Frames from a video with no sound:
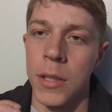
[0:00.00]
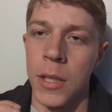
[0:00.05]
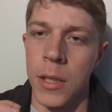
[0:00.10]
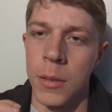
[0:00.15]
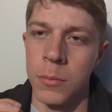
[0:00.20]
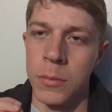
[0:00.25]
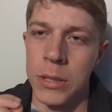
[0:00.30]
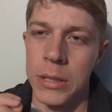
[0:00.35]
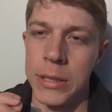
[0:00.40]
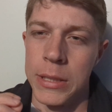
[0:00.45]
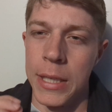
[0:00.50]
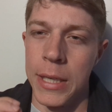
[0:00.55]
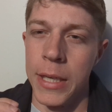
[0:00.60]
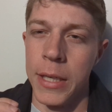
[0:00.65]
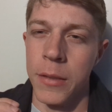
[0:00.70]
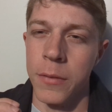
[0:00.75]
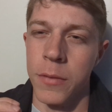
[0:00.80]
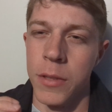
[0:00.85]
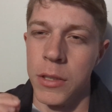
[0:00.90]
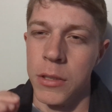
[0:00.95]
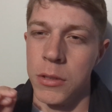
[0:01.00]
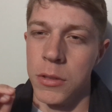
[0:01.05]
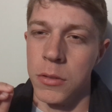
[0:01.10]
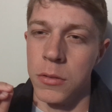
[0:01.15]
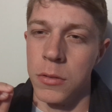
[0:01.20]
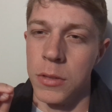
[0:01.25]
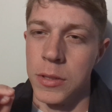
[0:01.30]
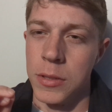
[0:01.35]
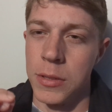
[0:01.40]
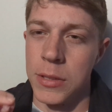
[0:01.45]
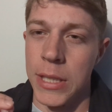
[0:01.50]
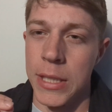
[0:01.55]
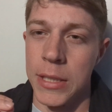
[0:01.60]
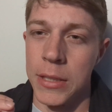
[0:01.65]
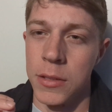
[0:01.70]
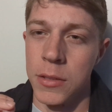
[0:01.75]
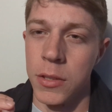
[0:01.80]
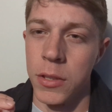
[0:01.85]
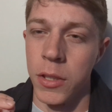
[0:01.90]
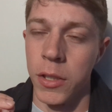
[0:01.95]
come the day where you
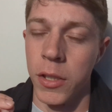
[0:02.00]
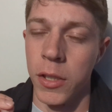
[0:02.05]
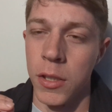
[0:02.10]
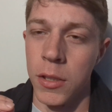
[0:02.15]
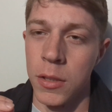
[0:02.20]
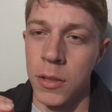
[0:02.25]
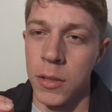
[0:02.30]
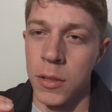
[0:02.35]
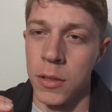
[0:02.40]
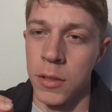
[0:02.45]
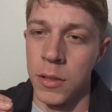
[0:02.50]
resent her